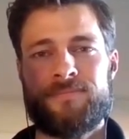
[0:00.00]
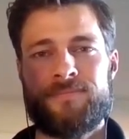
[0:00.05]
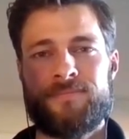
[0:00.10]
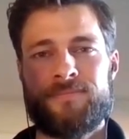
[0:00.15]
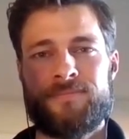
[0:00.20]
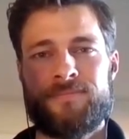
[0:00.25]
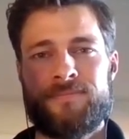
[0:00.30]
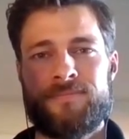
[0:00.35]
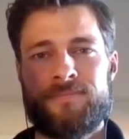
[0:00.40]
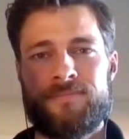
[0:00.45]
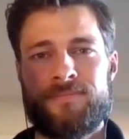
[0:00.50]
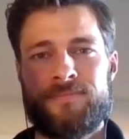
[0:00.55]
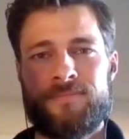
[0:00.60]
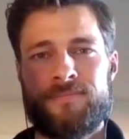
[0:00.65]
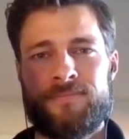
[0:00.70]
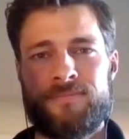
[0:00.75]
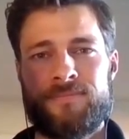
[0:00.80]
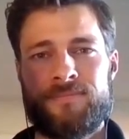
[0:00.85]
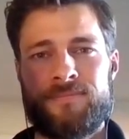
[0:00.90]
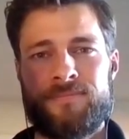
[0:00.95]

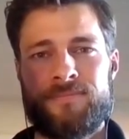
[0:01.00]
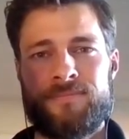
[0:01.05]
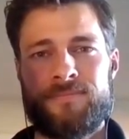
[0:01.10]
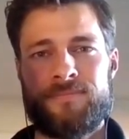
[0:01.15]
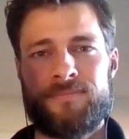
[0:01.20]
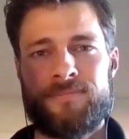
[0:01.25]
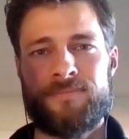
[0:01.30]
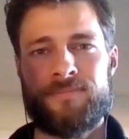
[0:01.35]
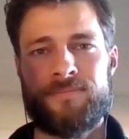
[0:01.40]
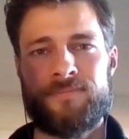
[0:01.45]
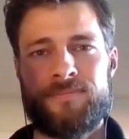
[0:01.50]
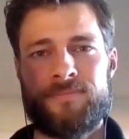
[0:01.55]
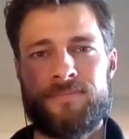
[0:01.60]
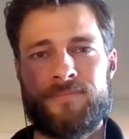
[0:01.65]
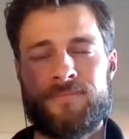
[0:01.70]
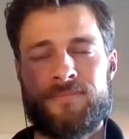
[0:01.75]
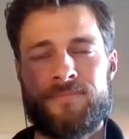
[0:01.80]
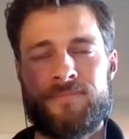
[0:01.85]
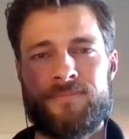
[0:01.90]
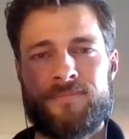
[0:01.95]

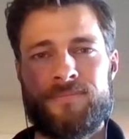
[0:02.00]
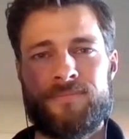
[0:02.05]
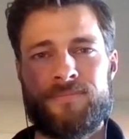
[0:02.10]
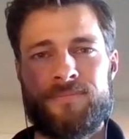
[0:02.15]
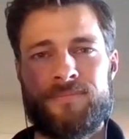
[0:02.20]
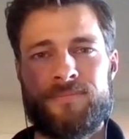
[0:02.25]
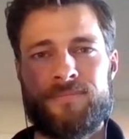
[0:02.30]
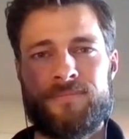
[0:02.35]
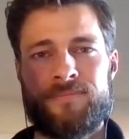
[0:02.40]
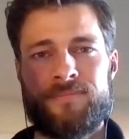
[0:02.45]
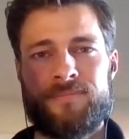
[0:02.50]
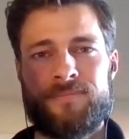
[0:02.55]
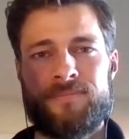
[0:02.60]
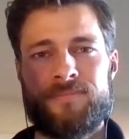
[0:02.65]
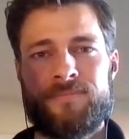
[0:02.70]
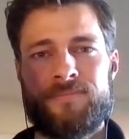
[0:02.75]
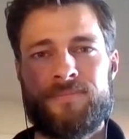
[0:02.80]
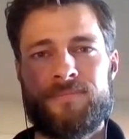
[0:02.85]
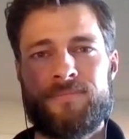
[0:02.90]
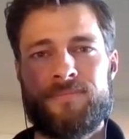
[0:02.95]

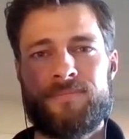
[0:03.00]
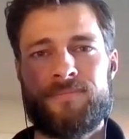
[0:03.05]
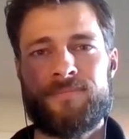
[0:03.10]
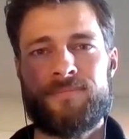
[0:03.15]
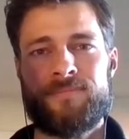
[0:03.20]
The person shown says nothing.